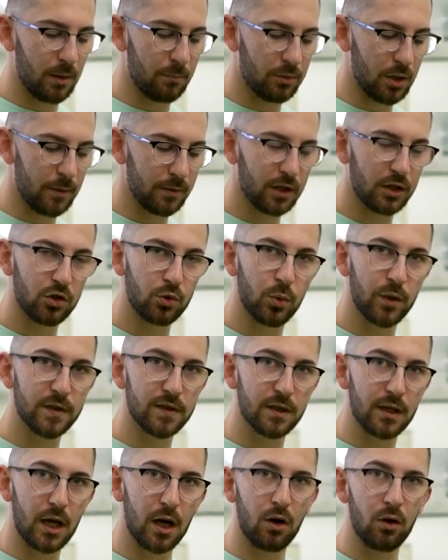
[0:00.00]
I'm probably gonna
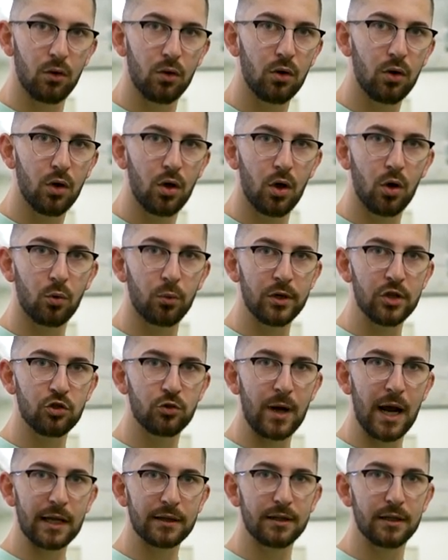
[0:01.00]
twist it out,
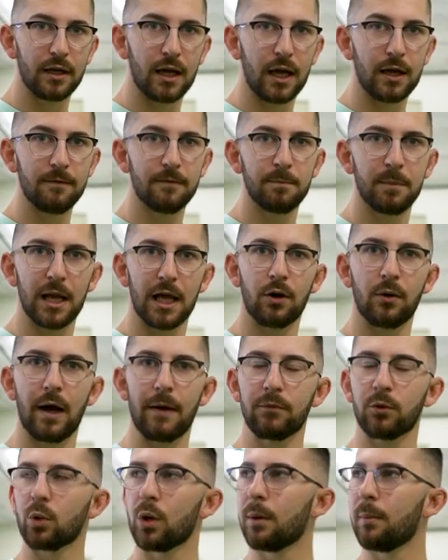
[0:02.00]
retract the knife, but I don't
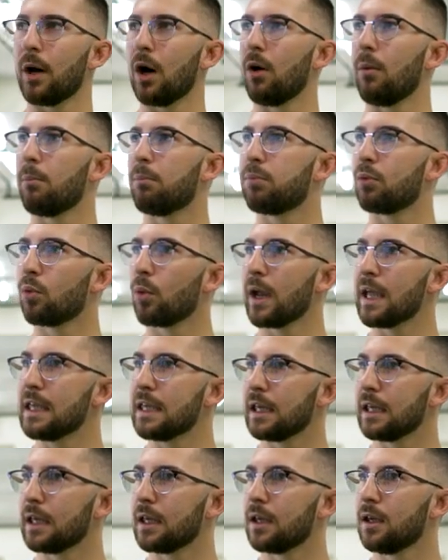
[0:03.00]
have to worry about
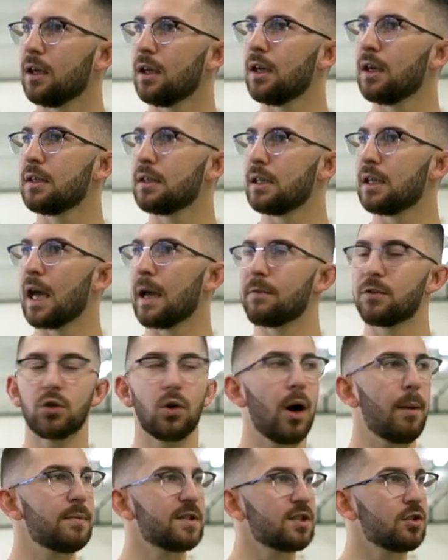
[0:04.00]
breaking the mm-hmm. knife.
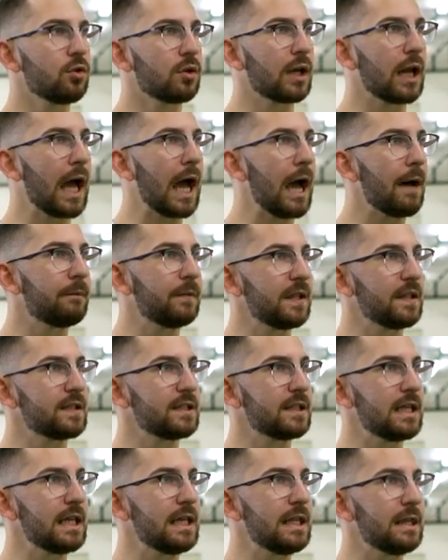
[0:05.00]
So I'm still gonna have
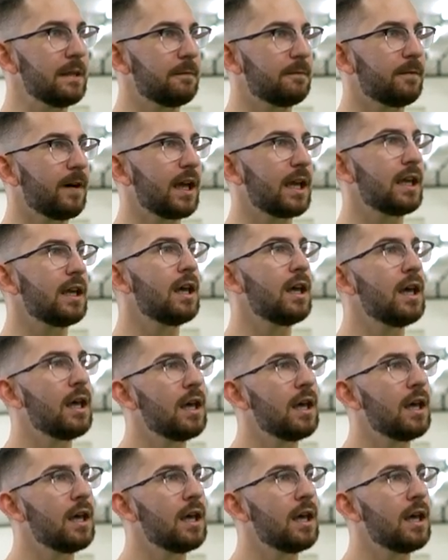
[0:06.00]
this in the fight